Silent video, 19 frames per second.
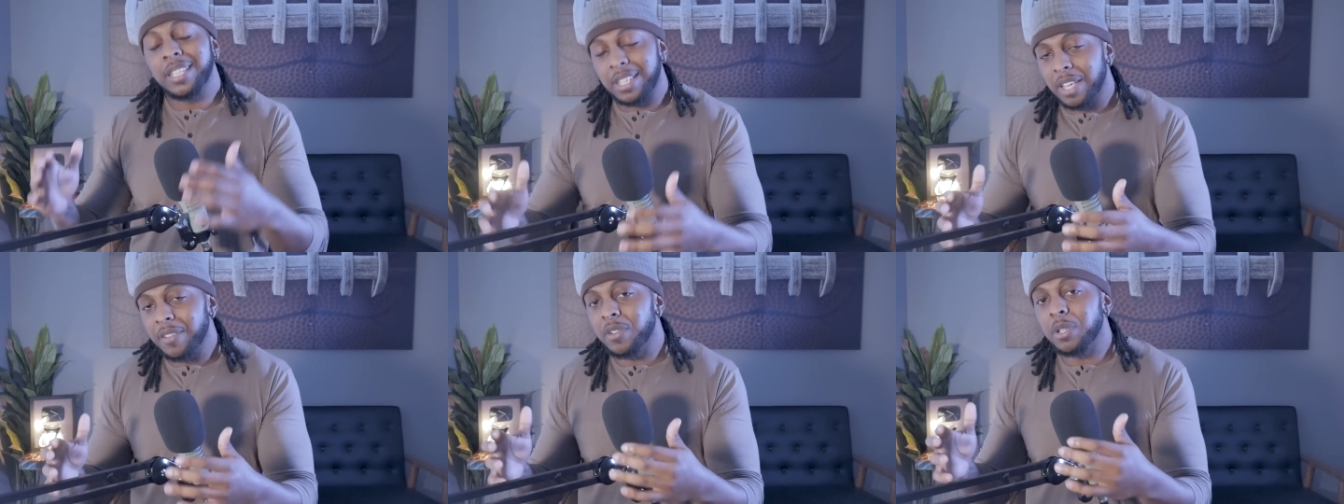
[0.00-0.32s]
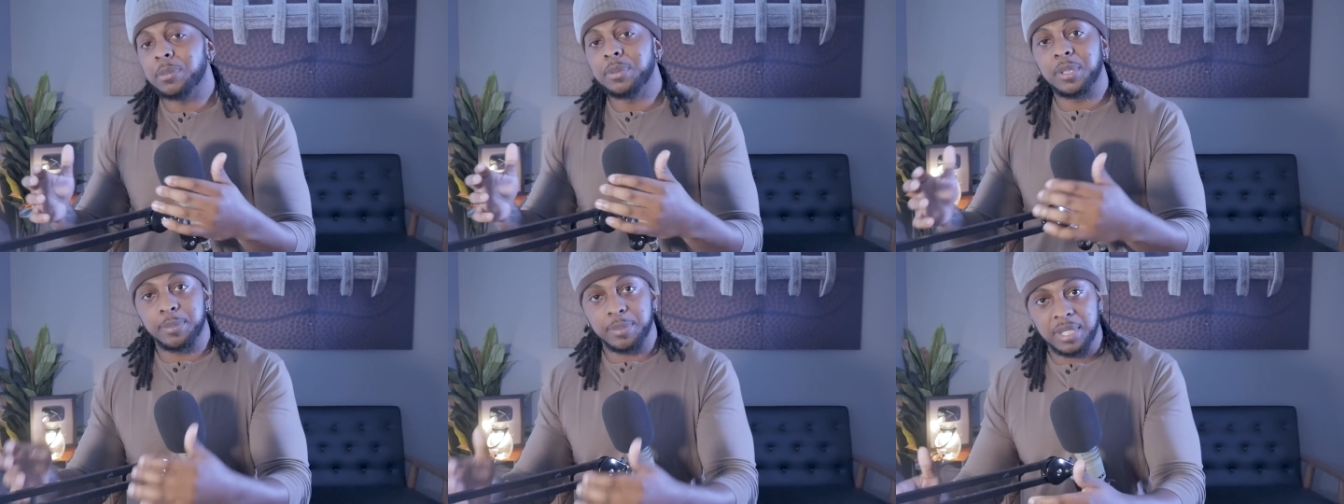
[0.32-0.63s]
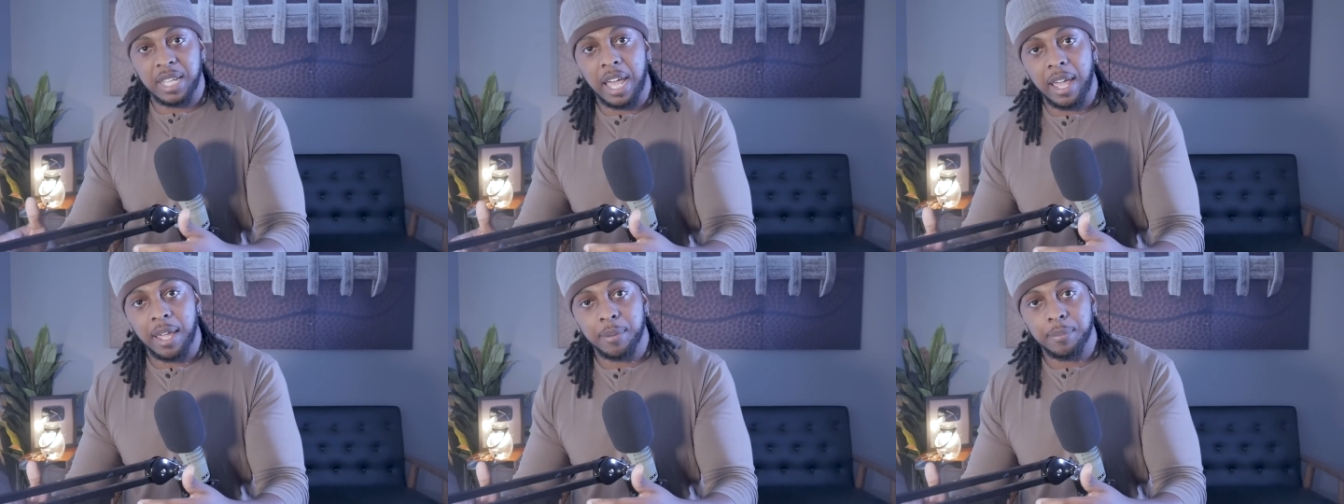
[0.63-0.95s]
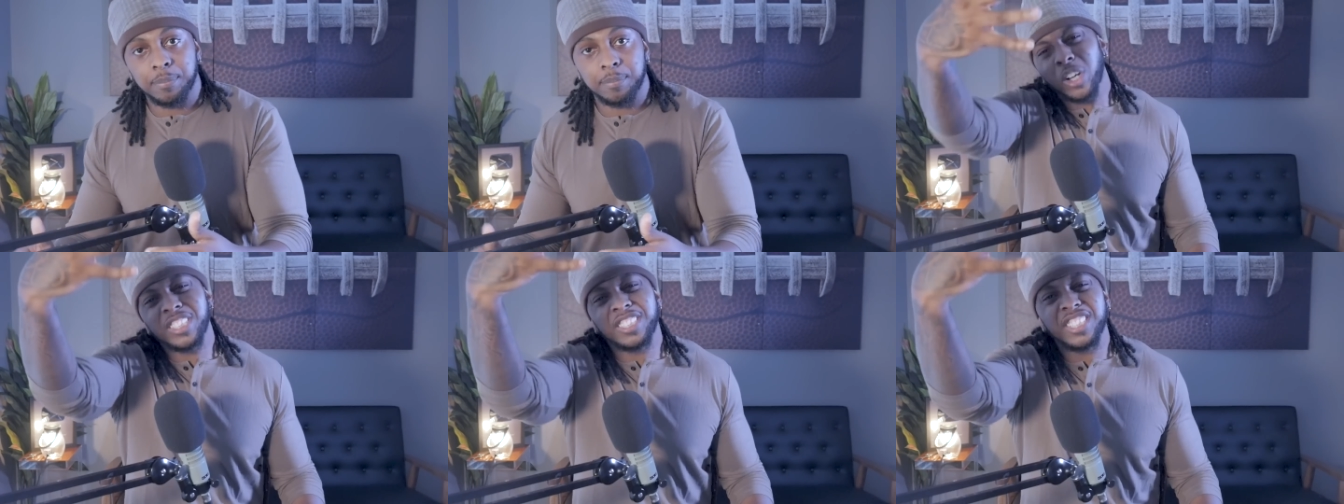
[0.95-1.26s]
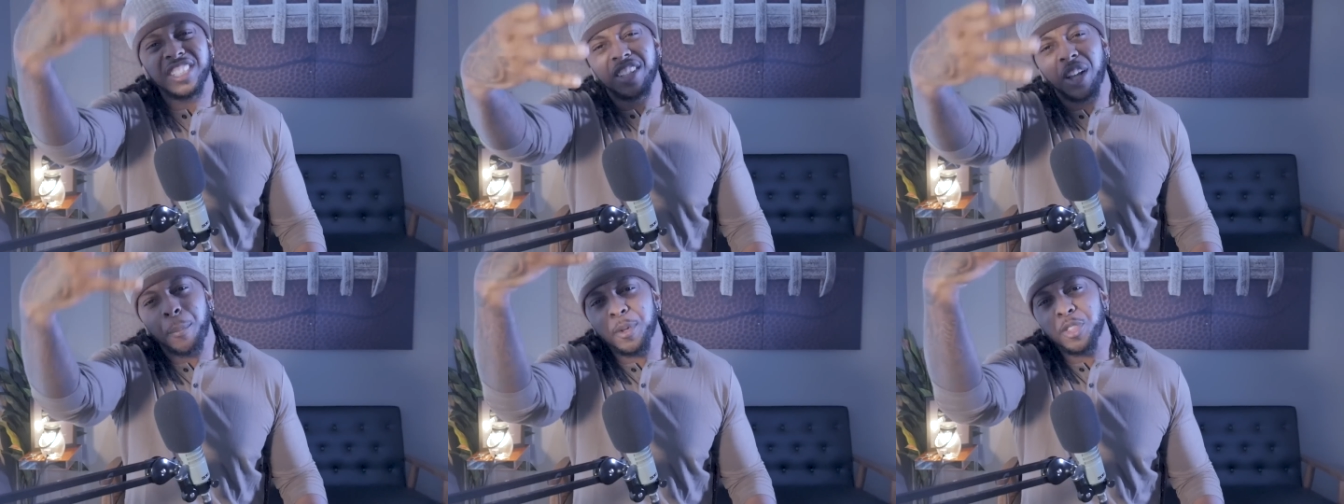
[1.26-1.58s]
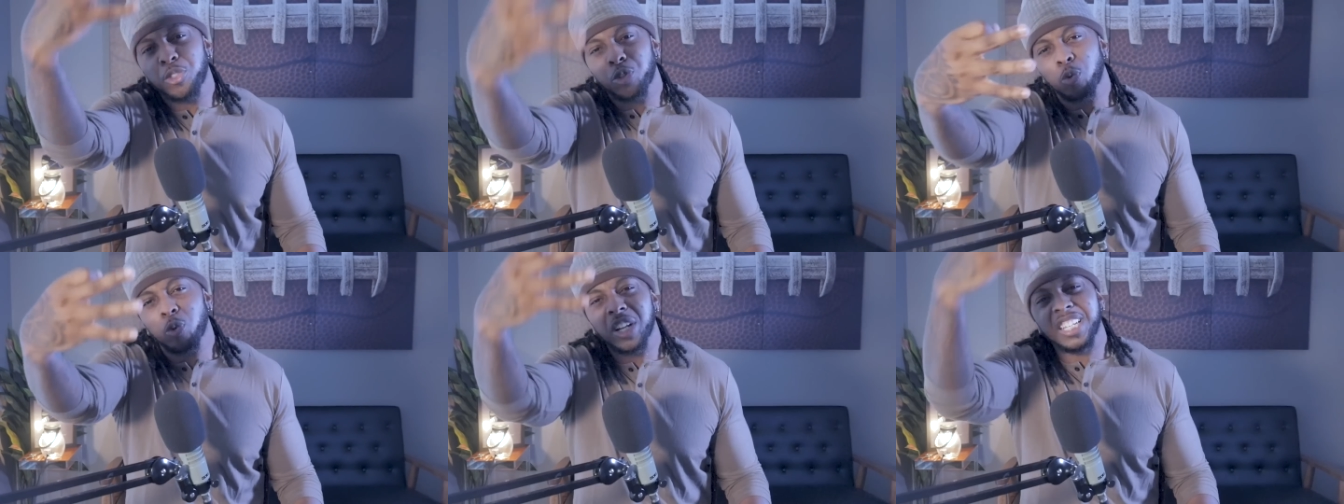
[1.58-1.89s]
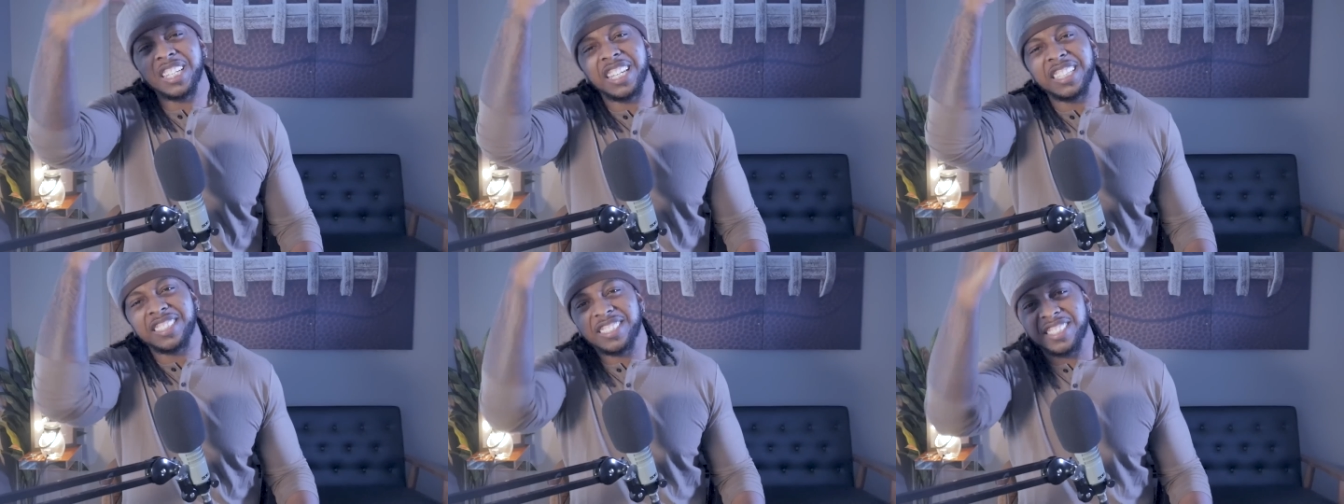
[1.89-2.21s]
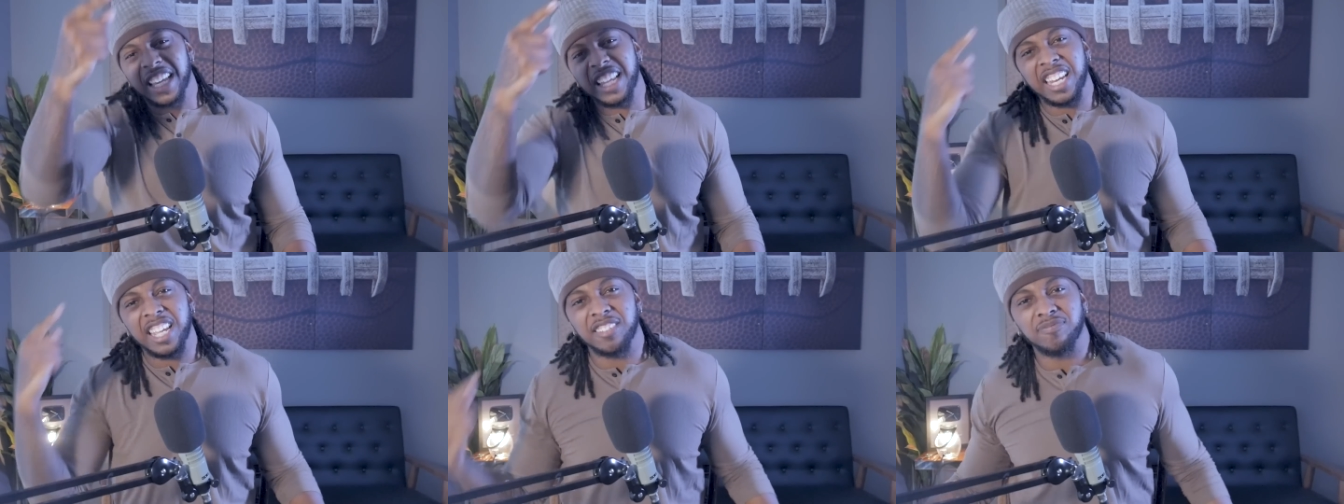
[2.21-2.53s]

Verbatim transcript: give him some time. Question number three, let's get